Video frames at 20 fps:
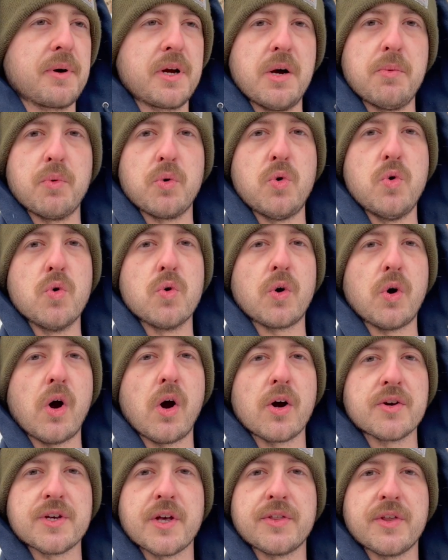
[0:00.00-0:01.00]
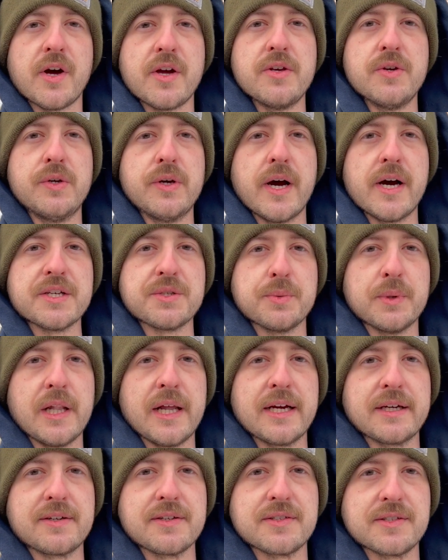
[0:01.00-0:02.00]
couple cool cars I thought you guys would
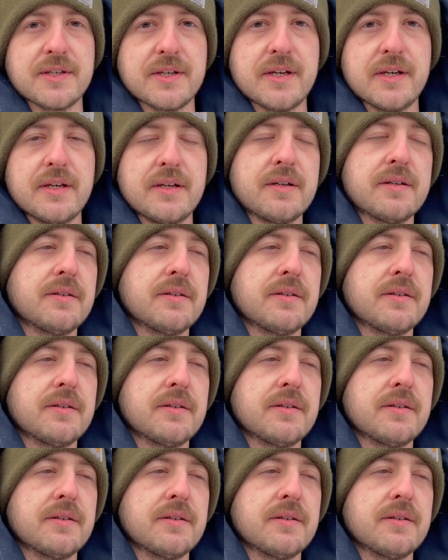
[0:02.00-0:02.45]
like to see.